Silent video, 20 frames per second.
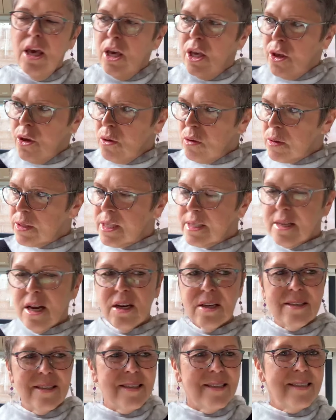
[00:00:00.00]
You'll
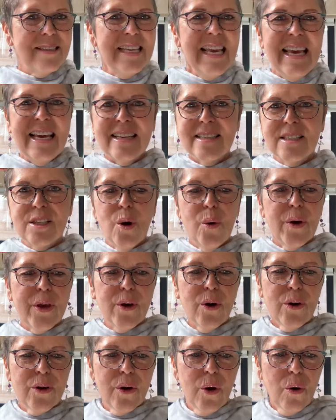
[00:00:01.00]
start to see it's going
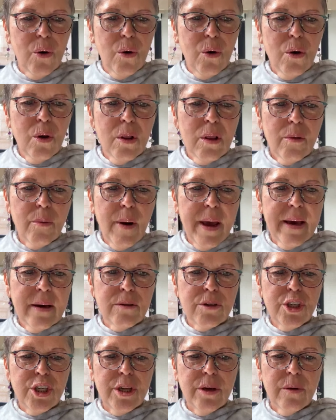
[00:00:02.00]
on all
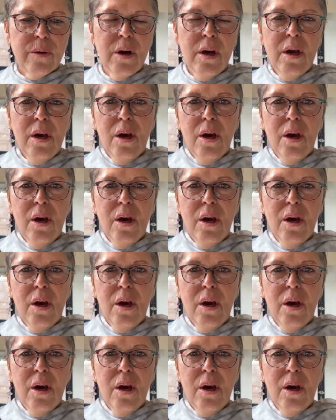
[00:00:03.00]
around you.